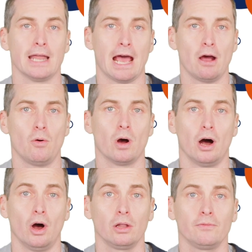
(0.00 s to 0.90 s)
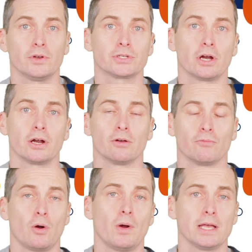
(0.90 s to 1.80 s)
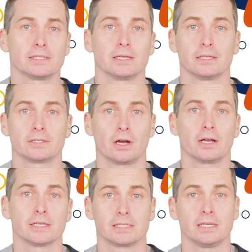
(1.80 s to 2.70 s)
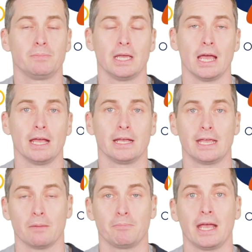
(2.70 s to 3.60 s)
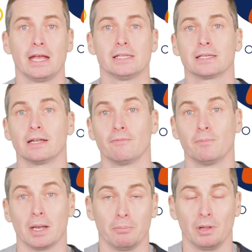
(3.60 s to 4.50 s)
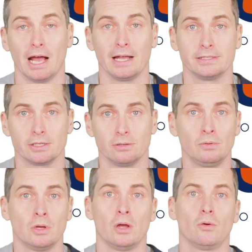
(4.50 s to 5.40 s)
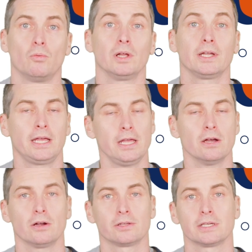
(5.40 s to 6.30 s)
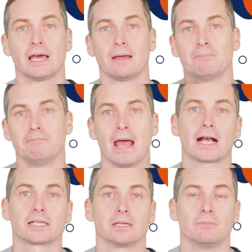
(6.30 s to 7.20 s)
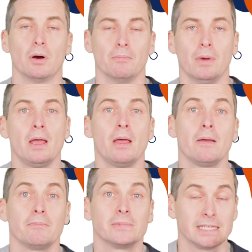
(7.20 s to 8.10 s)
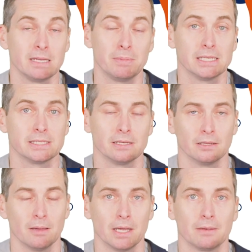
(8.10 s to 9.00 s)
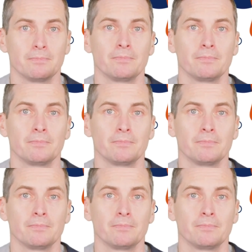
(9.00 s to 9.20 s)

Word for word: now all of your Target ROAS and Target CPA campaigns that have been applied to will adhere to that maximum CPC limit.